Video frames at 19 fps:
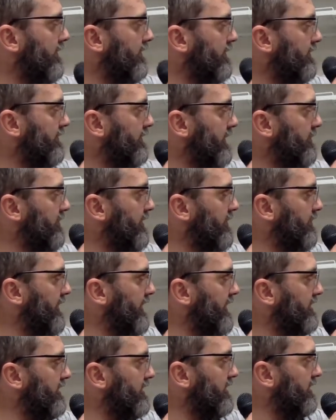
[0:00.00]
flip the
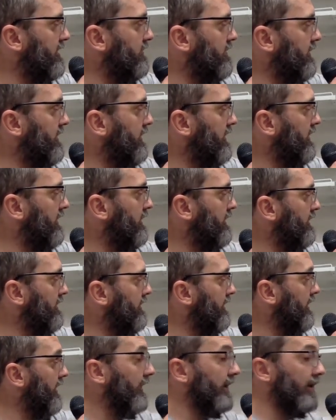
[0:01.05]
pendulum.
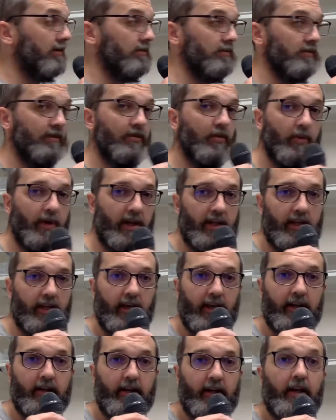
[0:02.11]
I don't move the weight
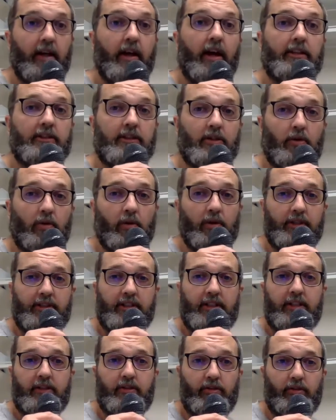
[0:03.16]
yet. I record
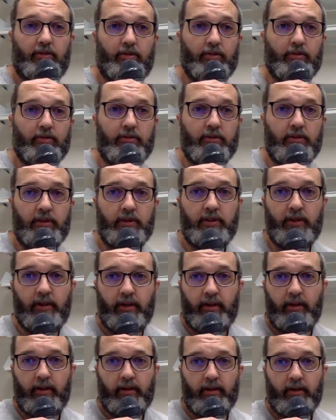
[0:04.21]
T2
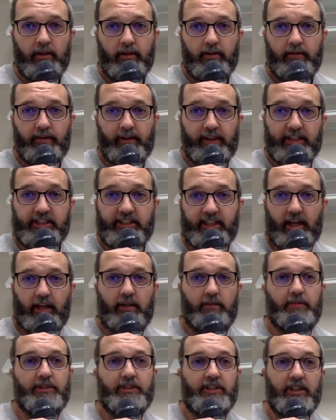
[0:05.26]
for this
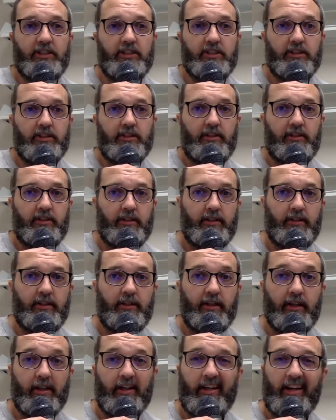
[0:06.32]
second position.
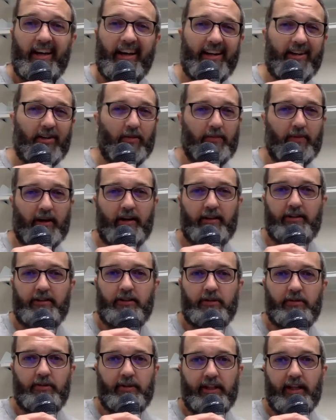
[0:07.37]
I don't bother
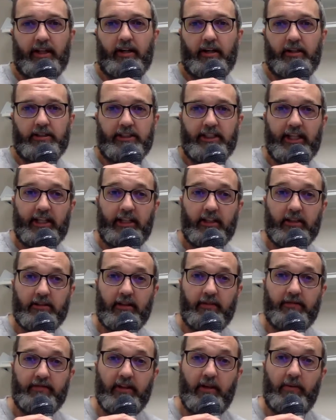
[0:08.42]
doing that 180
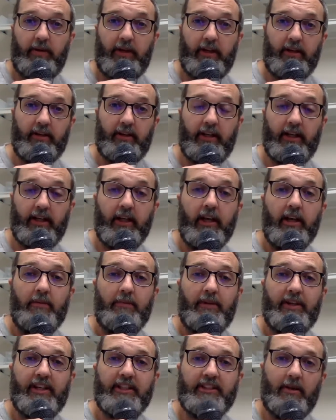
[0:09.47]
degree flip here thing
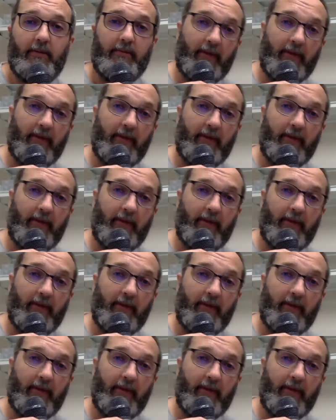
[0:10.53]
because I'm